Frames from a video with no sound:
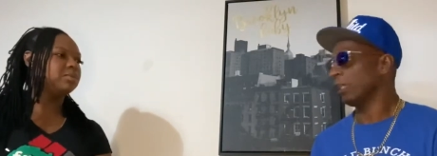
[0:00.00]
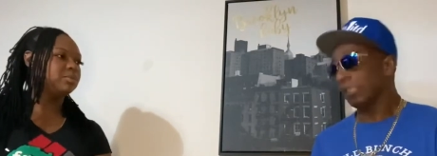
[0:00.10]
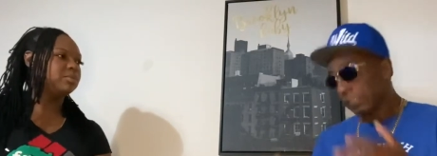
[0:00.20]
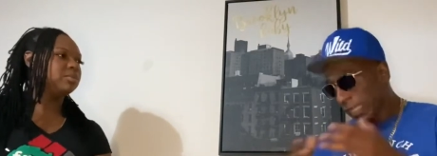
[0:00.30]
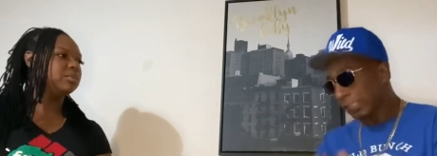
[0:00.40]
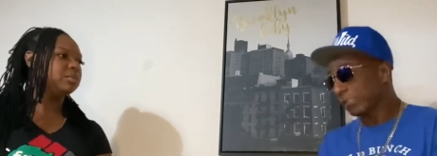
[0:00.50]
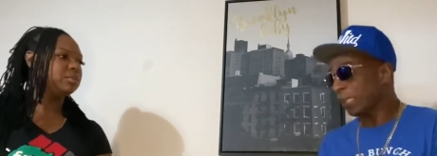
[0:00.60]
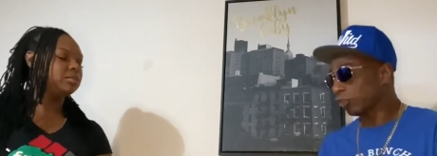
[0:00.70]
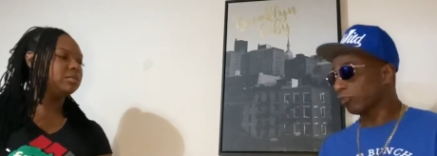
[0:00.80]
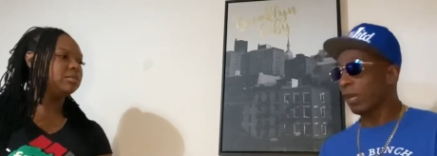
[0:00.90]
Speaker 1: Yes,
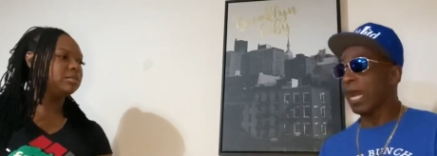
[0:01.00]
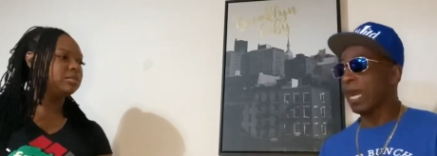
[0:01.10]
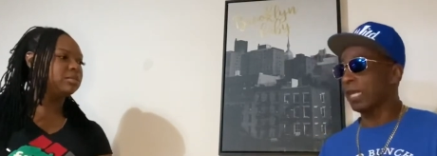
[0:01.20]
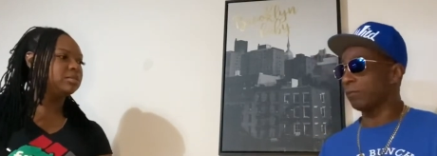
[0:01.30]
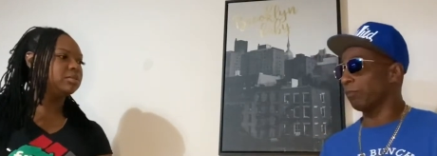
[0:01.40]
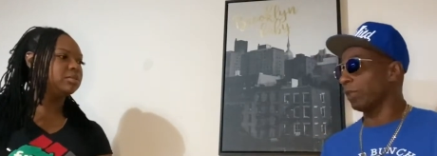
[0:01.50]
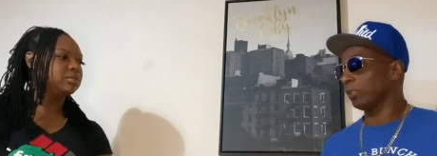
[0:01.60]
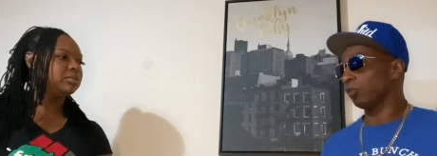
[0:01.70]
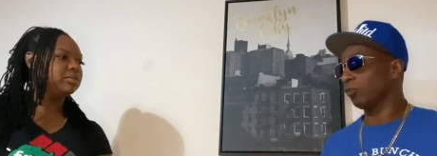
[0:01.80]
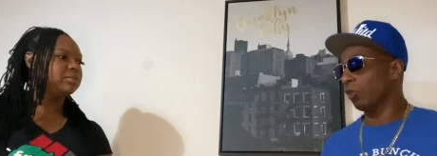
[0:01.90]
I tried,
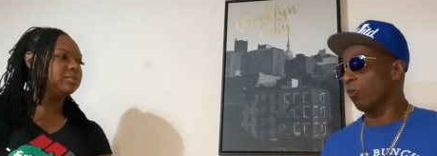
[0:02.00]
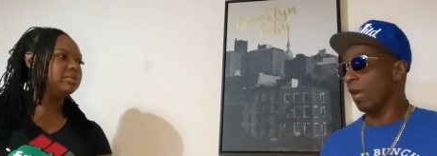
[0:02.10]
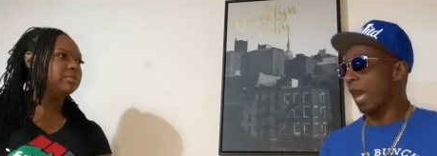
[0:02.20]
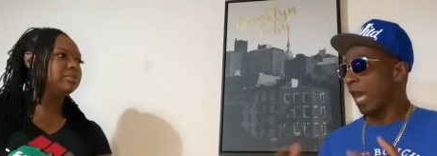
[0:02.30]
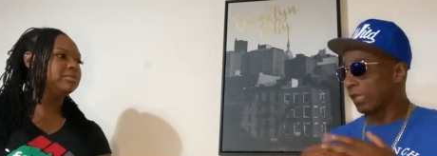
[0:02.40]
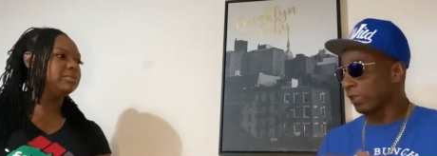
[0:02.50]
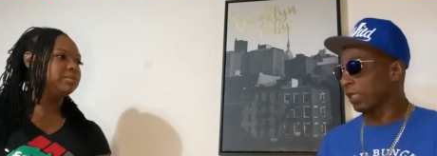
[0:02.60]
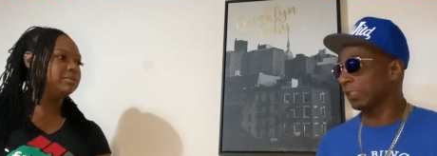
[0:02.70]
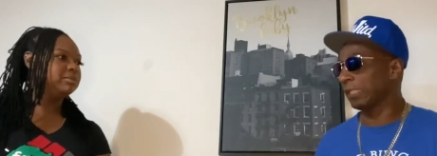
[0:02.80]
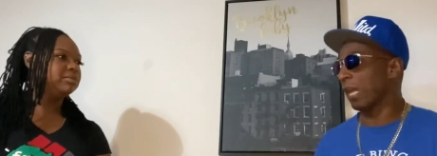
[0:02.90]
but, you know,
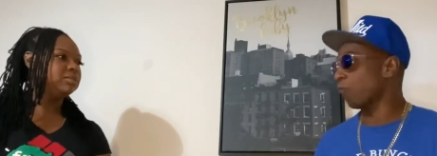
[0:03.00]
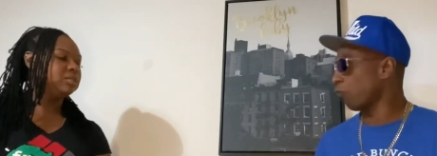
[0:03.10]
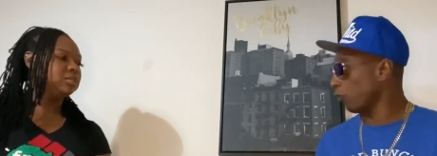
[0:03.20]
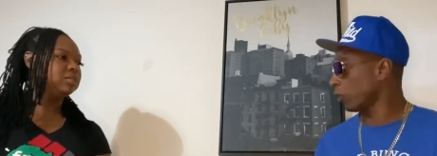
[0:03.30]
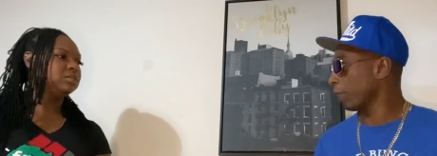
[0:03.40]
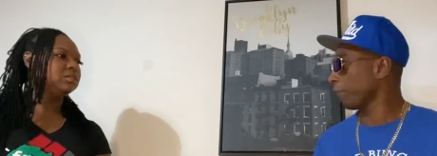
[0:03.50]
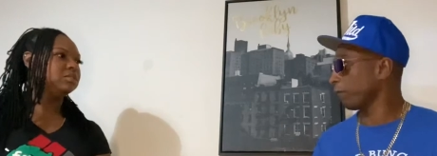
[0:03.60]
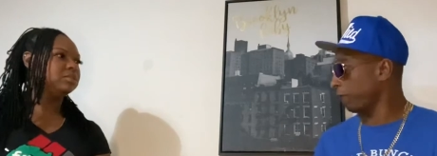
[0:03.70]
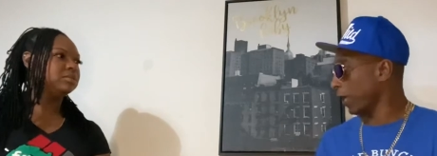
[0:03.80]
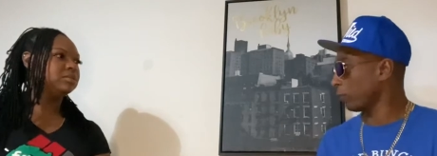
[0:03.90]
luckily I woke up
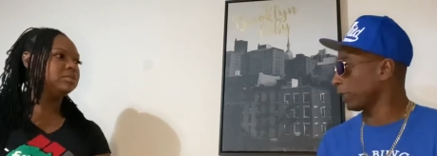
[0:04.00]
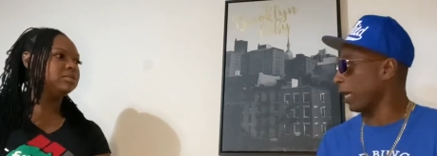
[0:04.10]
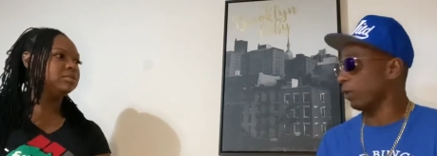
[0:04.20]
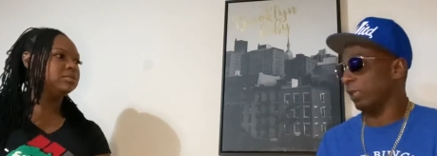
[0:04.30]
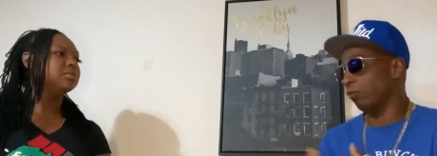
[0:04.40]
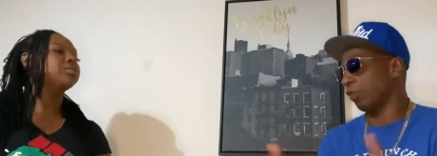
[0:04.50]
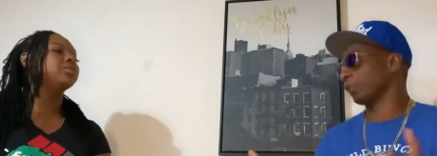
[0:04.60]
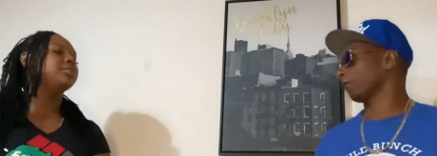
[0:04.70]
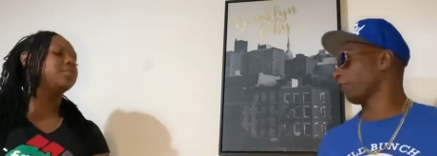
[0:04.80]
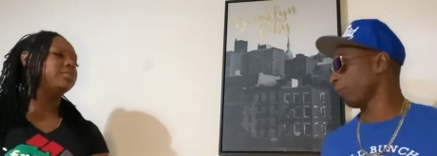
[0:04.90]
and found out it
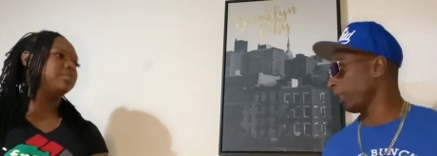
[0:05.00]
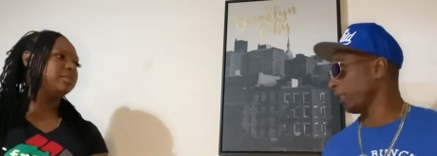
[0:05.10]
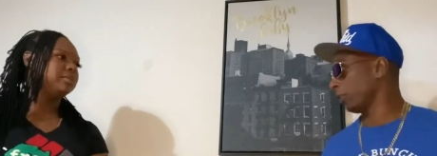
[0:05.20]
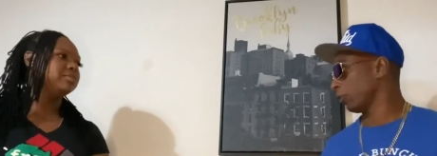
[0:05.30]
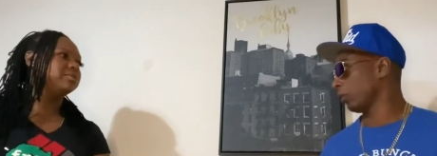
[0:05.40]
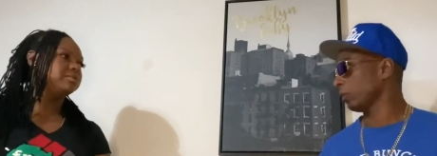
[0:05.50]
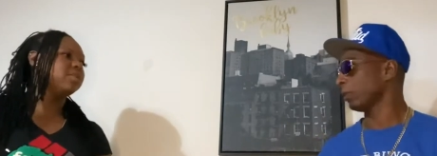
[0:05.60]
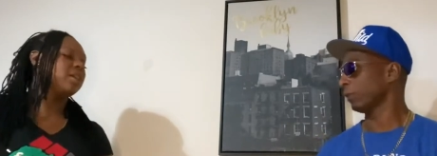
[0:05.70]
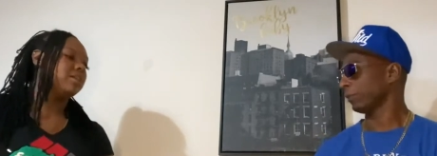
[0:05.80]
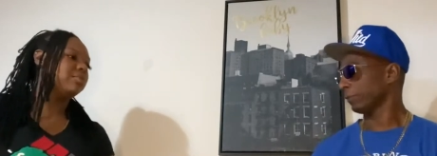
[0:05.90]
wasn't for me, you know?
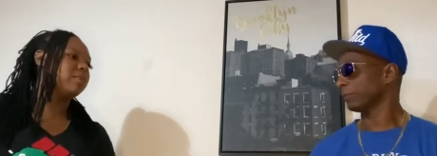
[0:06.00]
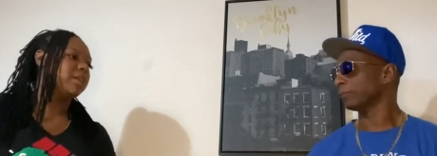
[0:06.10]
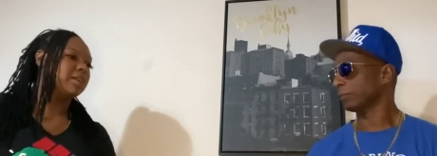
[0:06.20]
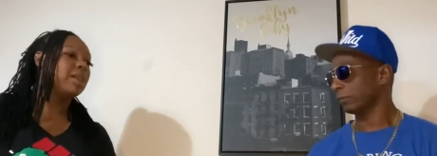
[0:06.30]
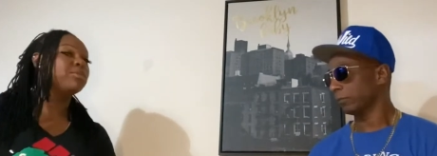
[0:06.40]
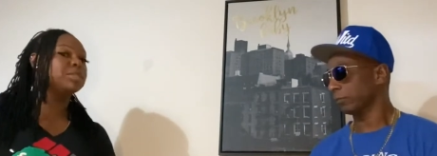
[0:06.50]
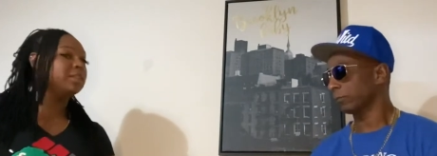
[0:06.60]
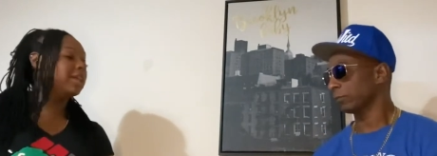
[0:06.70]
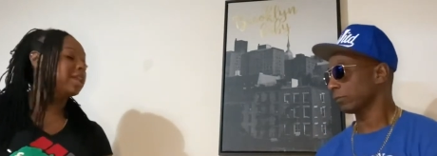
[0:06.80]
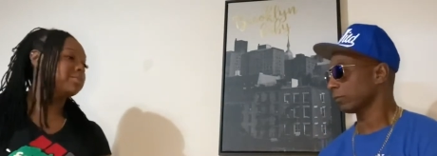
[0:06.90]
Speaker 2: Right, right. I was
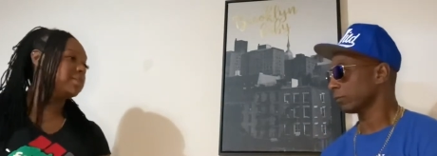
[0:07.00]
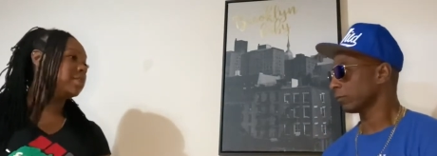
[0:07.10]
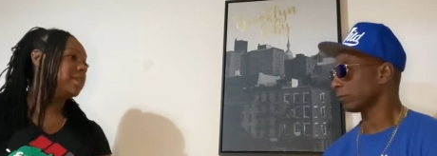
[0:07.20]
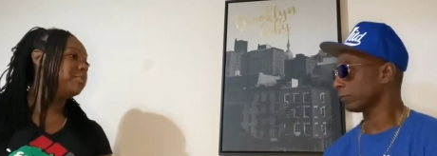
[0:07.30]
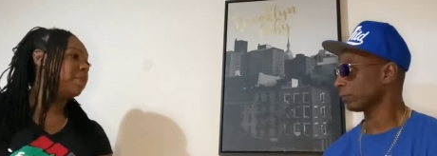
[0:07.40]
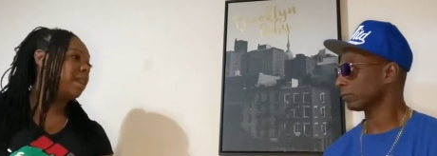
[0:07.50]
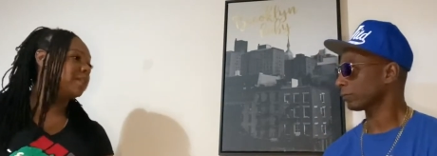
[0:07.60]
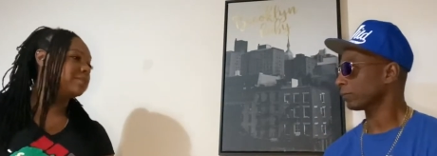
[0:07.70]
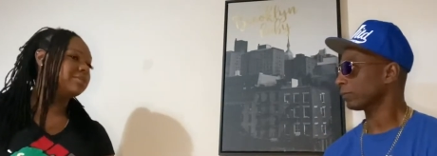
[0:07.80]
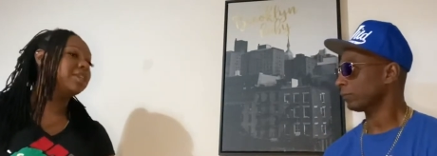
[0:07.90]
going to ask what the
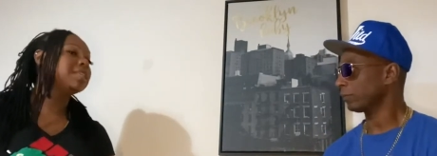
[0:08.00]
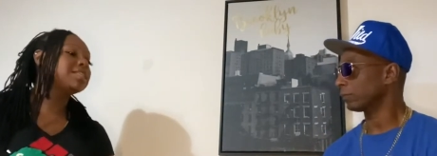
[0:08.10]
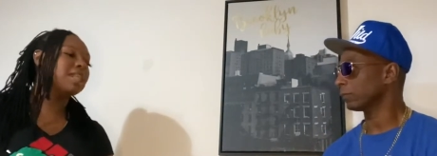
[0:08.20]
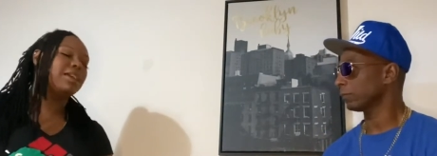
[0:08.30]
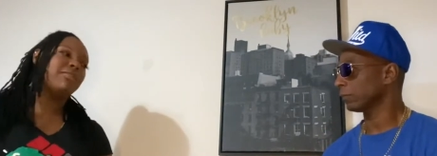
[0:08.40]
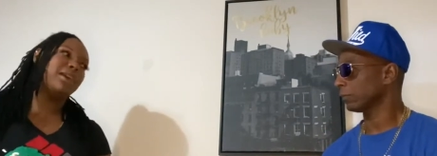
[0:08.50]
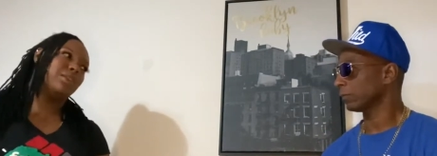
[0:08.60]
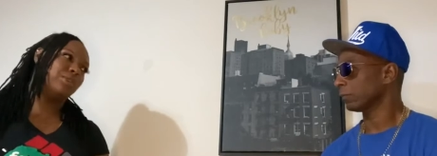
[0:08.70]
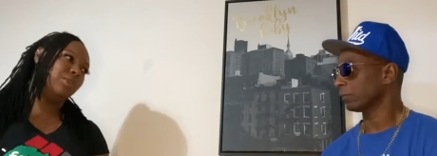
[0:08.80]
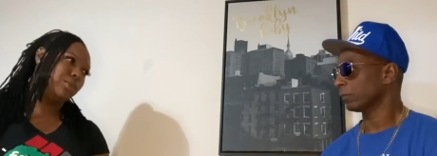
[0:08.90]
impact of his life
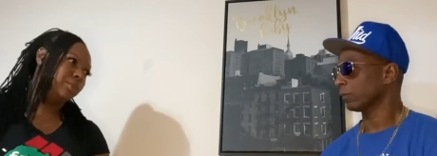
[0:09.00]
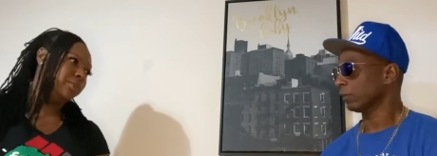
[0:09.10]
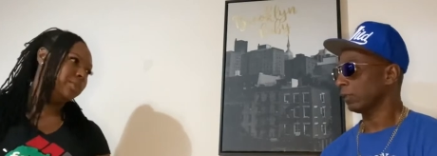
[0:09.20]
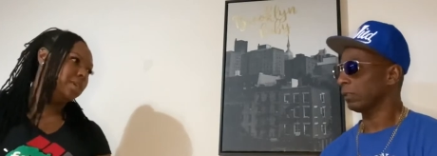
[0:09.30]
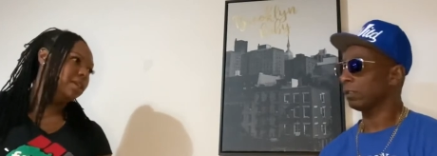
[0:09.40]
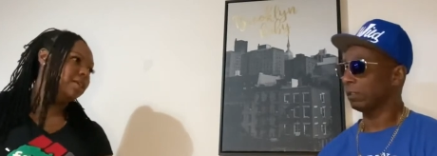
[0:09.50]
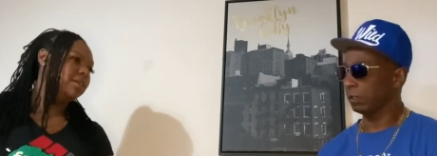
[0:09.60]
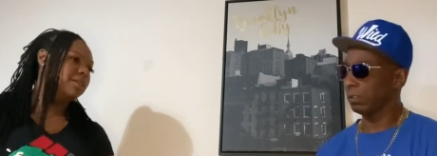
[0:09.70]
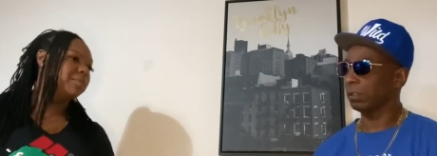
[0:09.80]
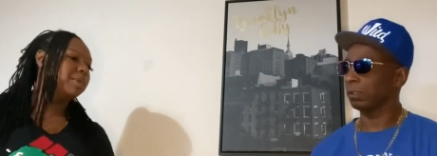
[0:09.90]
had on you.
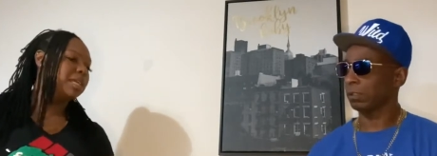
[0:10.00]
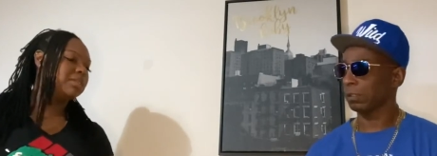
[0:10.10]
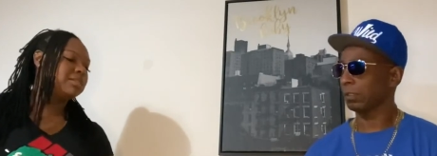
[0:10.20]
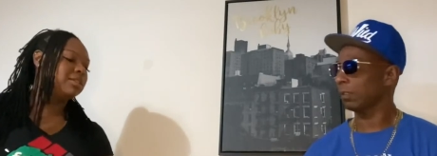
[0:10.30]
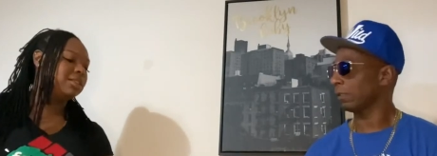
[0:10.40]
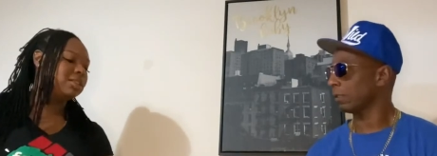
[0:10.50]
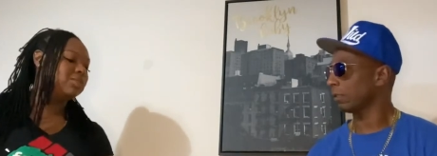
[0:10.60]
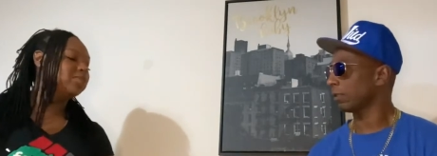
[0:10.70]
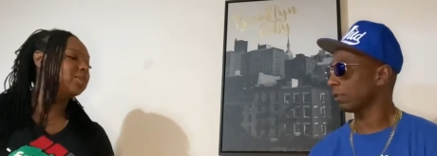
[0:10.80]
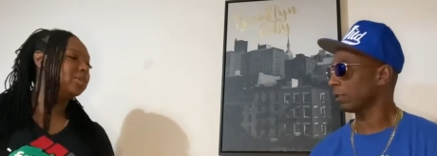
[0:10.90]
Um, but I see that
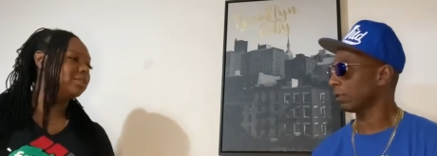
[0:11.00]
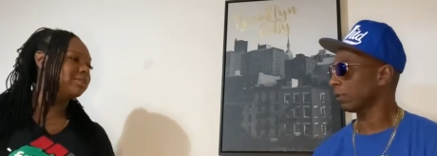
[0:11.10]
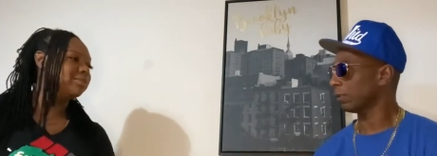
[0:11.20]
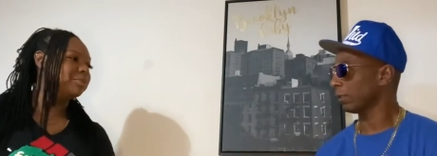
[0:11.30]
you've learned from